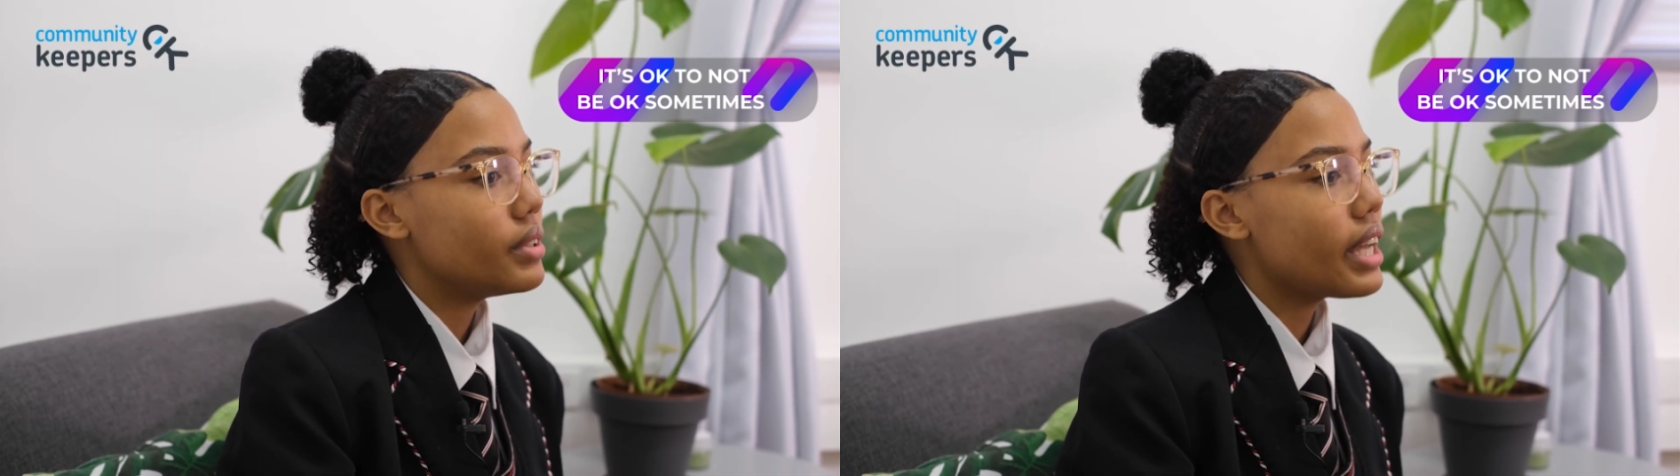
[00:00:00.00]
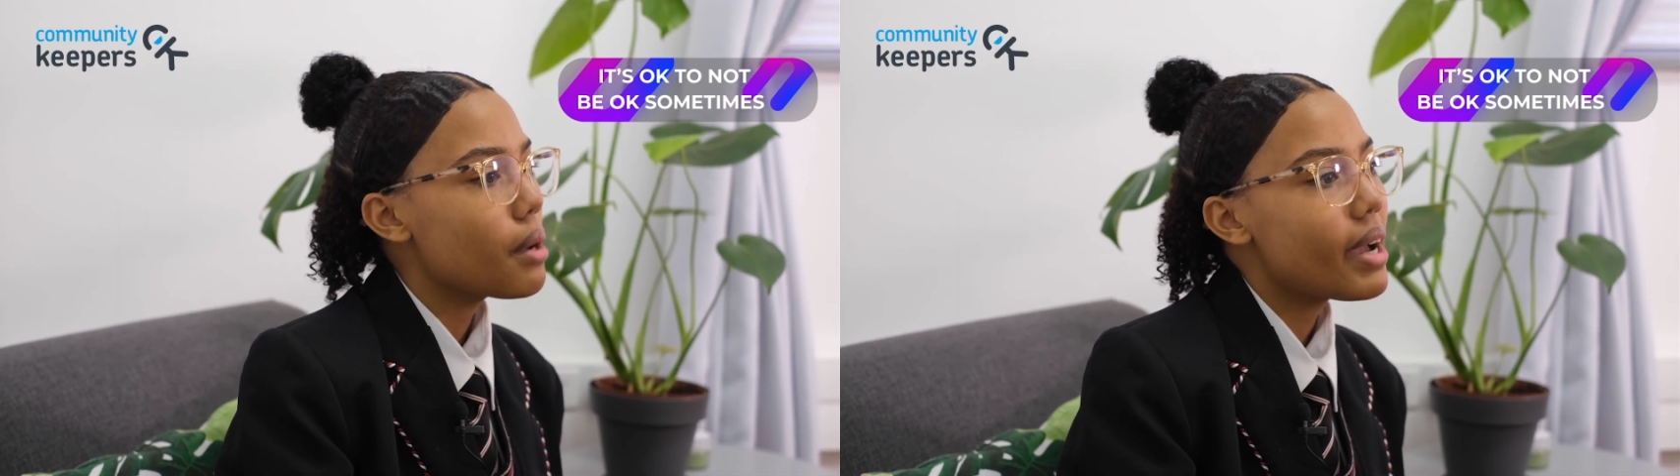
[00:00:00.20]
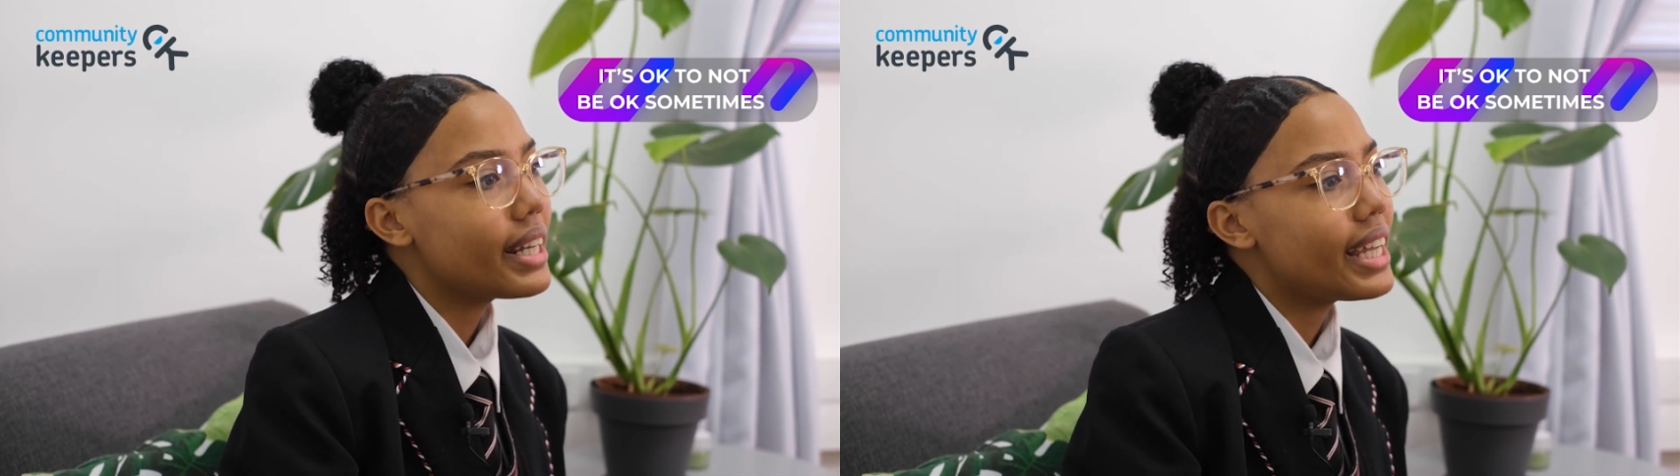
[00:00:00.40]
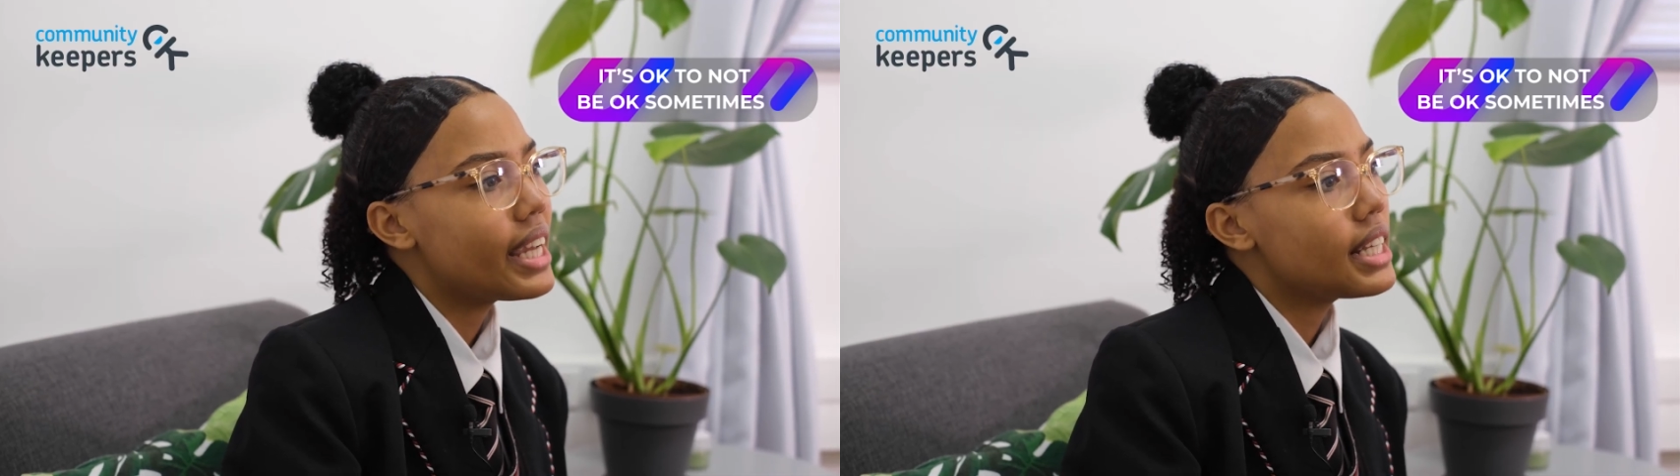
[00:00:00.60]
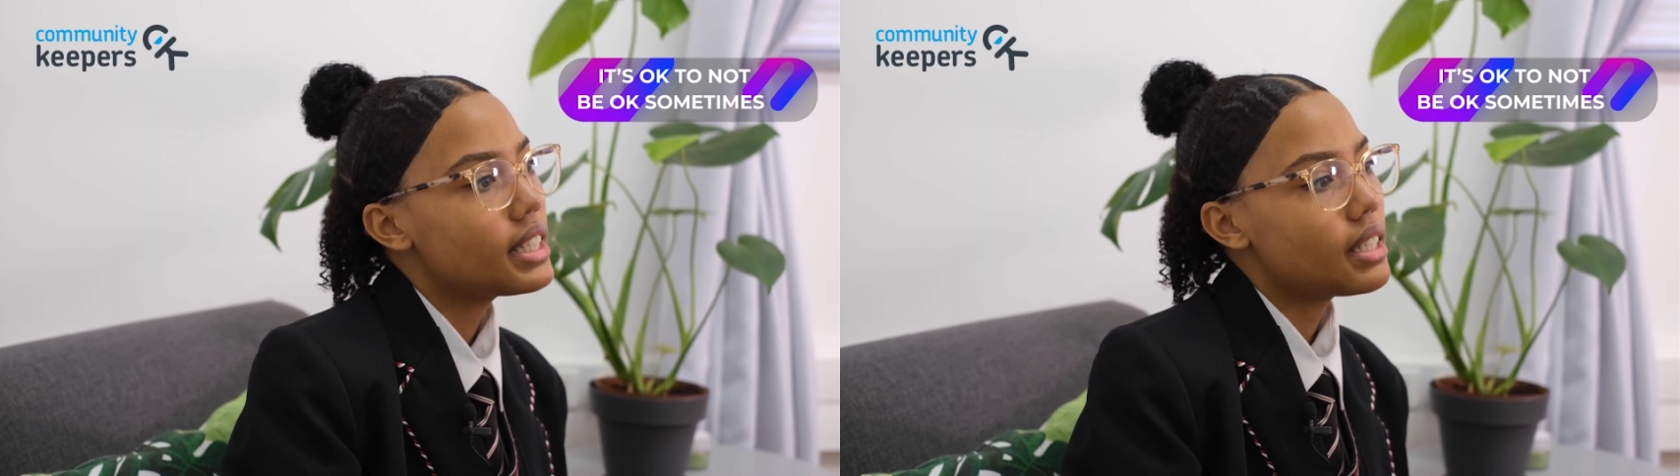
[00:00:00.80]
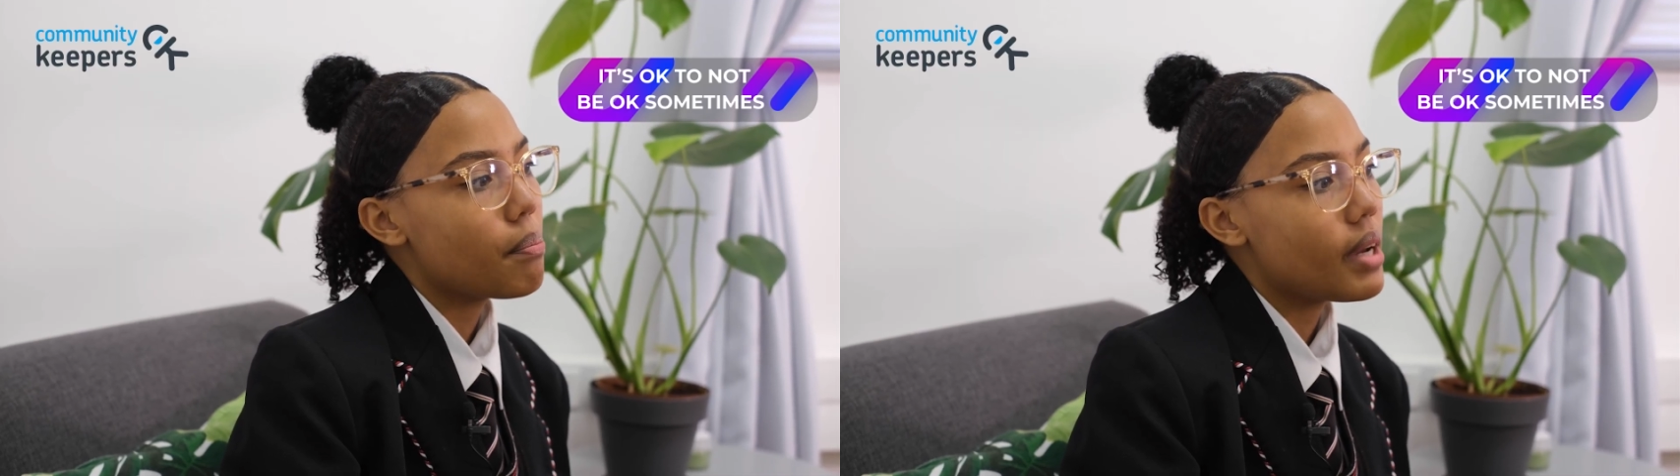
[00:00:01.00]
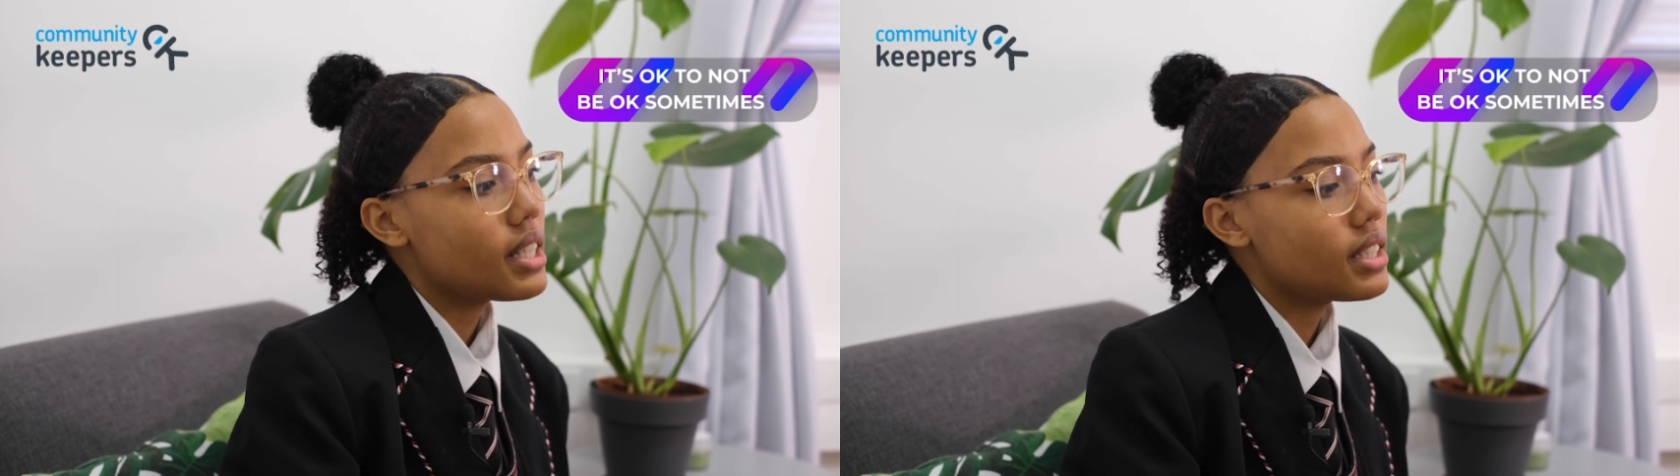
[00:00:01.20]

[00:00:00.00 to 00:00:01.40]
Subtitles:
day by day, step by